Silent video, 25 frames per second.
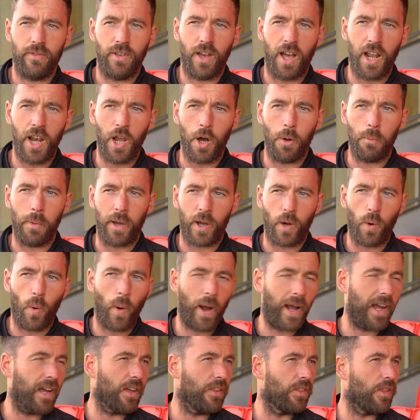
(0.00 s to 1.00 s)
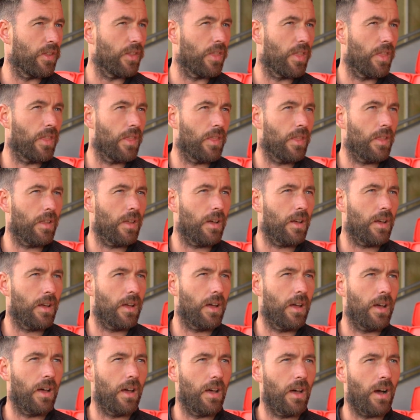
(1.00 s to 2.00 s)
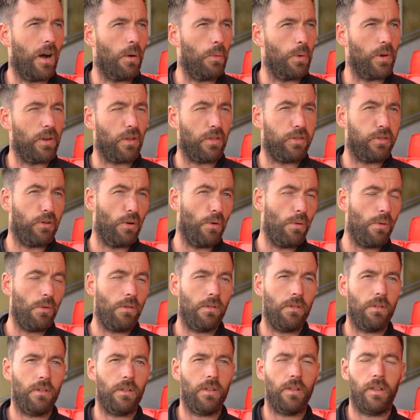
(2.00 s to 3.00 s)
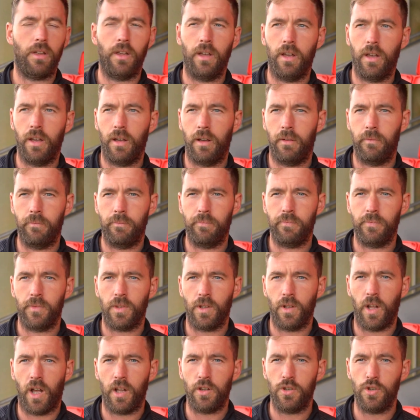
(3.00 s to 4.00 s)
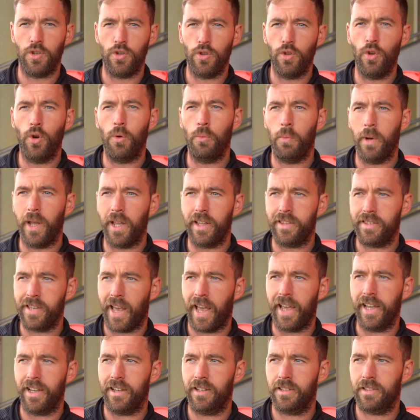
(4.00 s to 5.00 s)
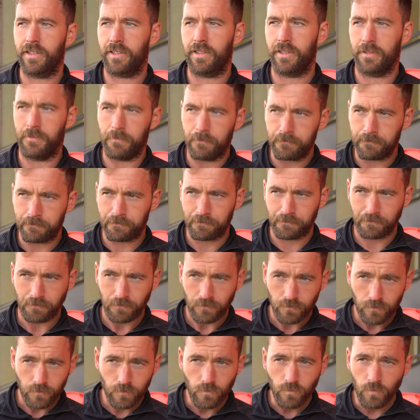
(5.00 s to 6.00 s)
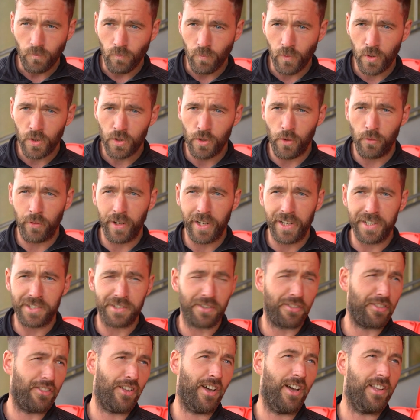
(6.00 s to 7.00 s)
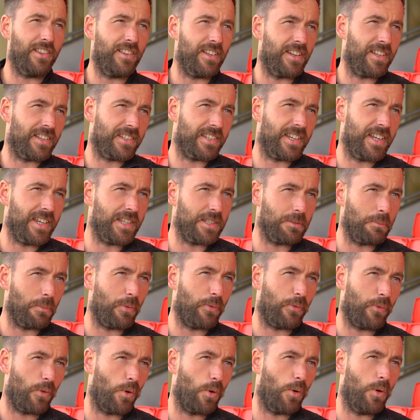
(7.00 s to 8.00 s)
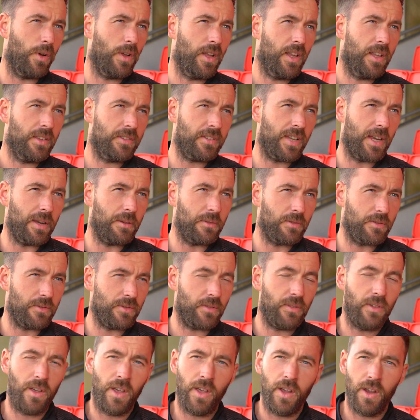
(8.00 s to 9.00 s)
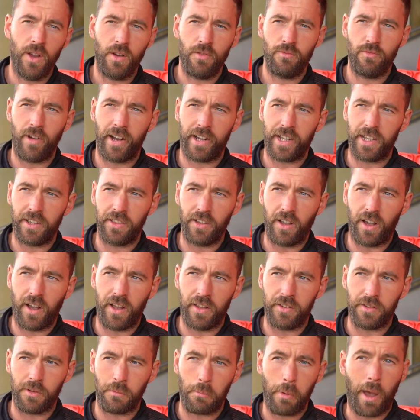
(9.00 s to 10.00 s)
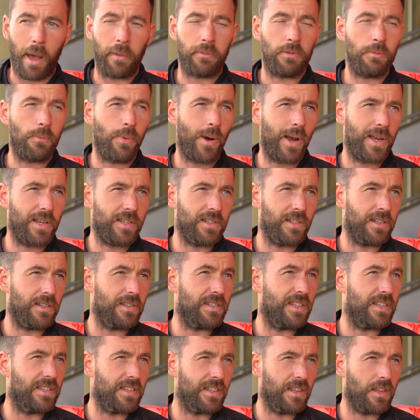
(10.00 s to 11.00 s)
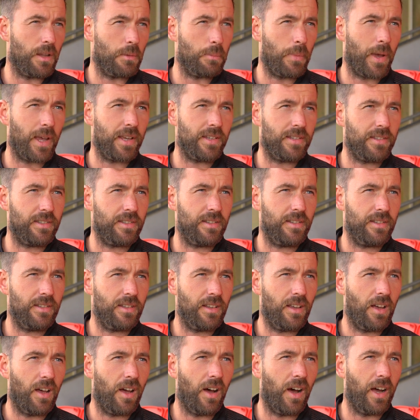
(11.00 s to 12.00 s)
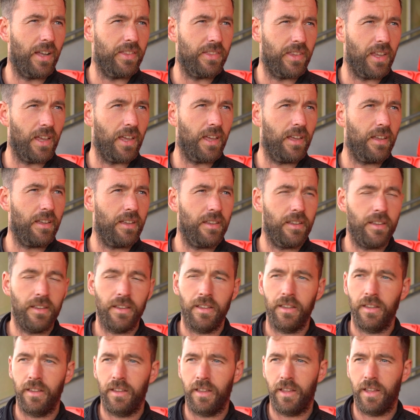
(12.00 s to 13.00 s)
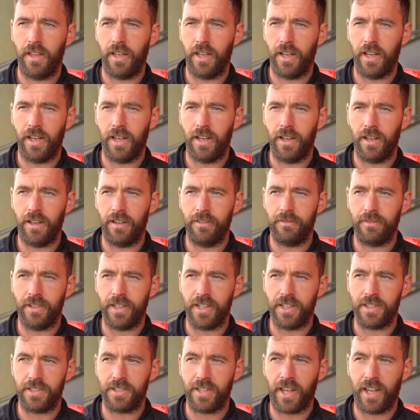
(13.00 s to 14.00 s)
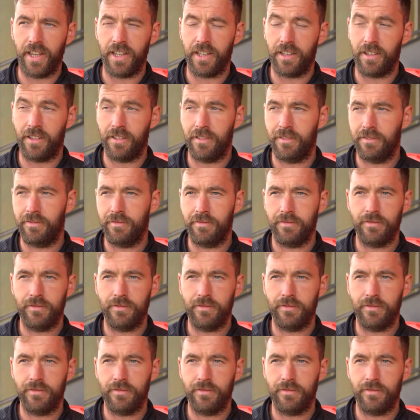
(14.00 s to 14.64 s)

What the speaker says: a little bit quicker than I would have thought. Like normally it takes sort of at least a third of the season before teams recognise that perhaps pressing us isn't the best idea. And it's taken